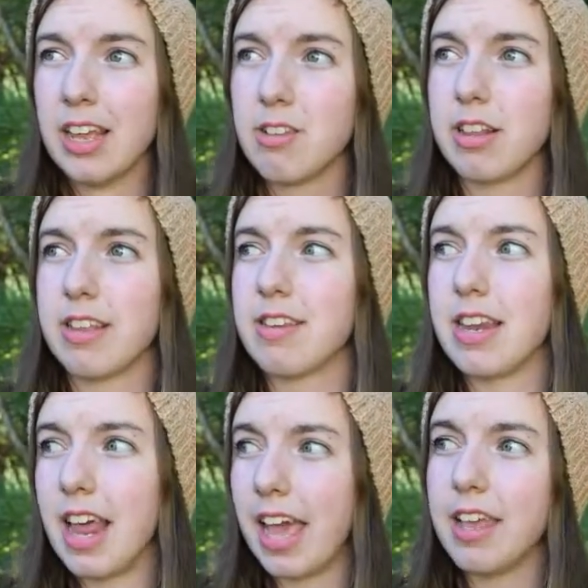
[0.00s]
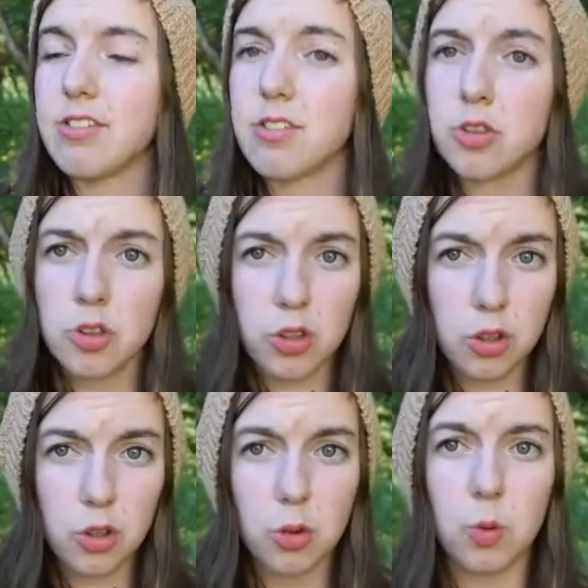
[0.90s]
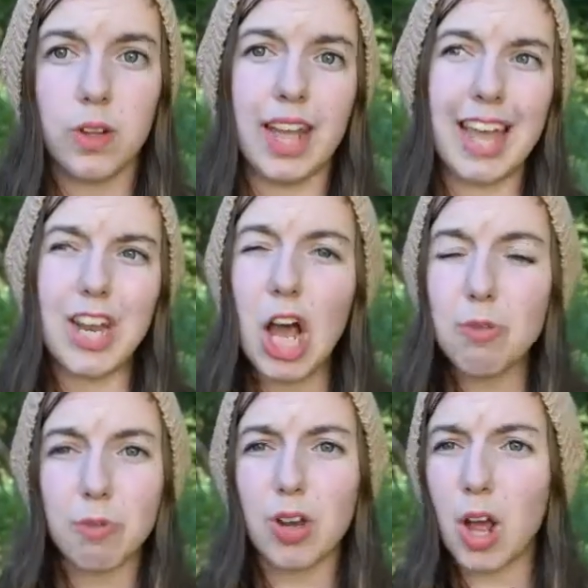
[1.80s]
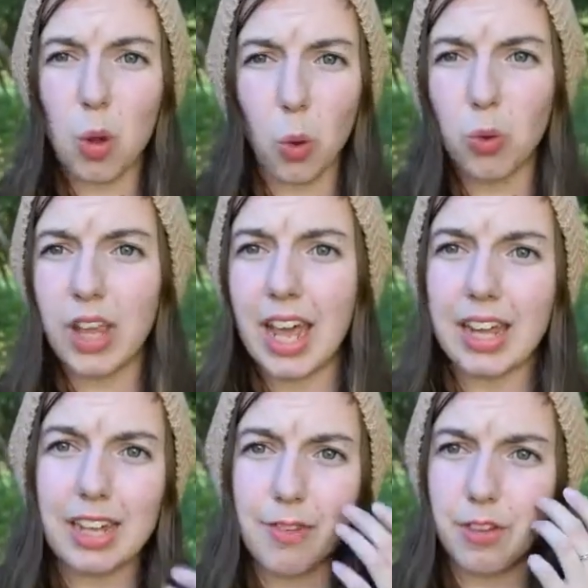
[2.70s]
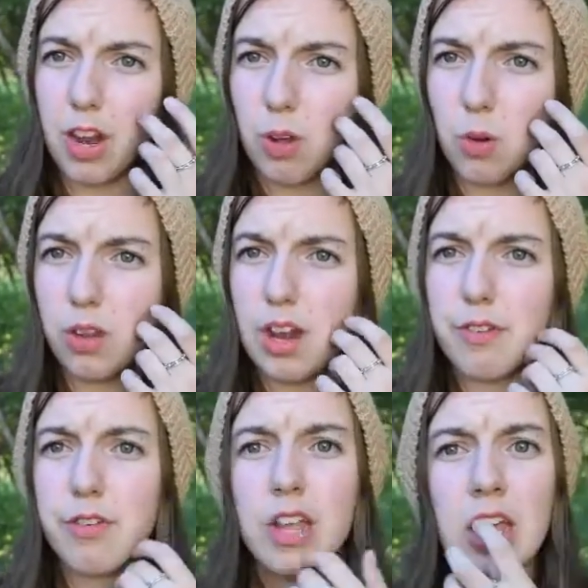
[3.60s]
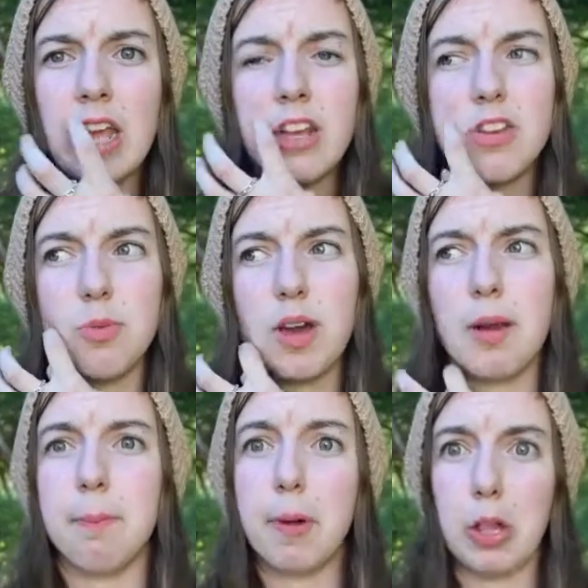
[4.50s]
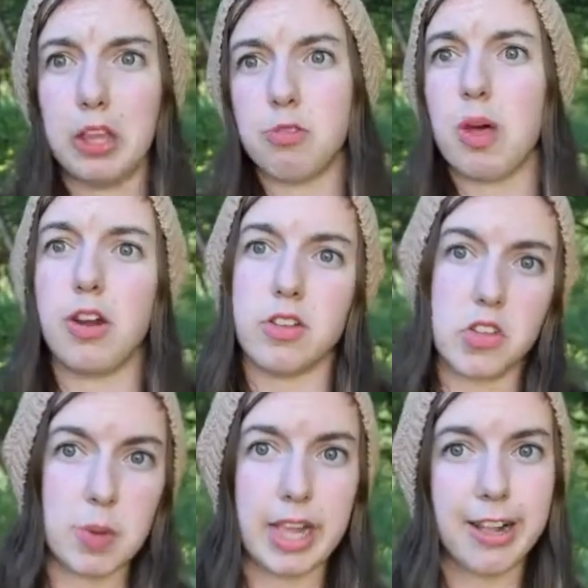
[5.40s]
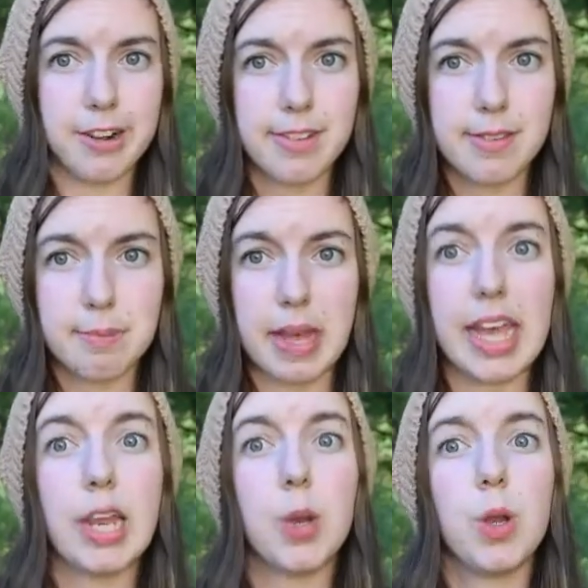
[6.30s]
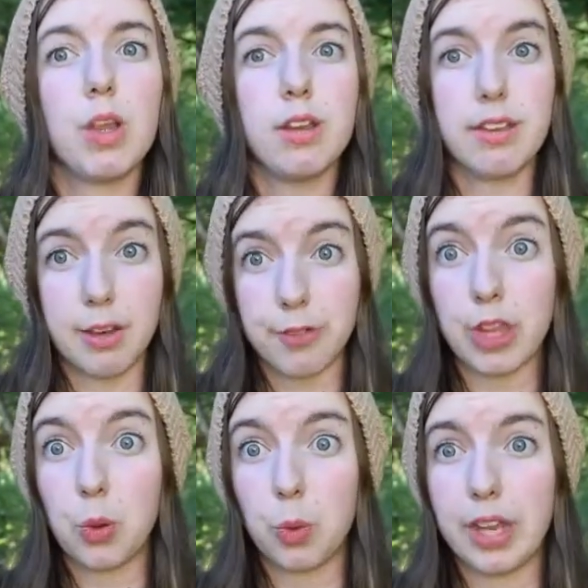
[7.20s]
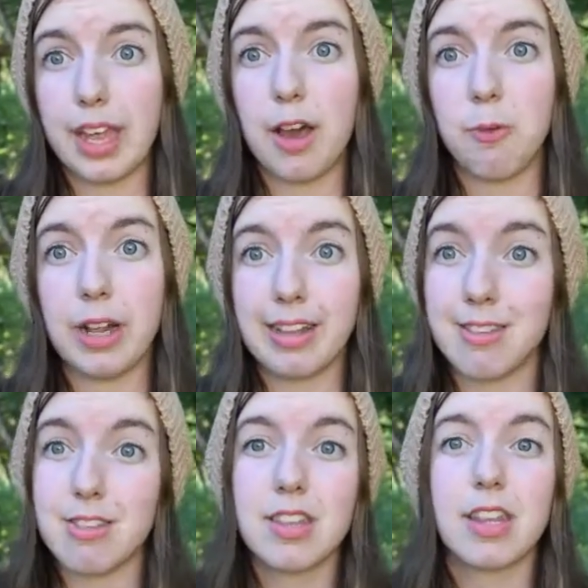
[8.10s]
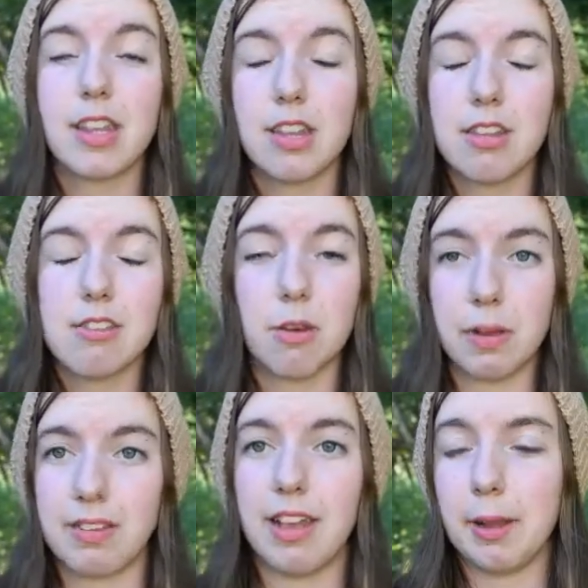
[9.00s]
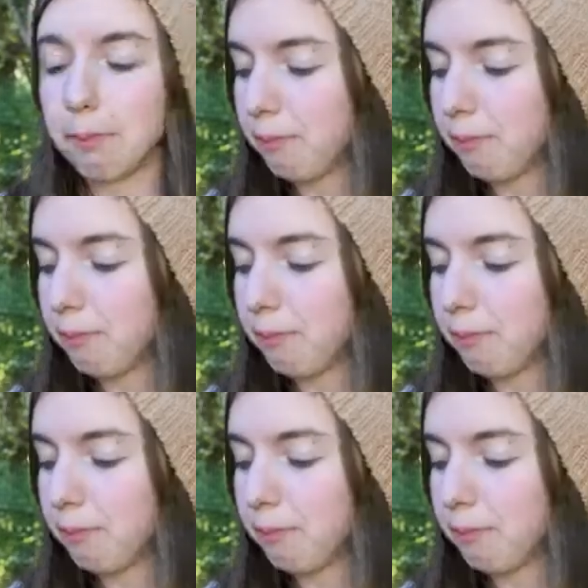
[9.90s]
So just a nice, cool day. Not cold yet, like definitely not cold enough to wear bulky sweaters and sweatshirts, but definitely cooling down, which is so exciting.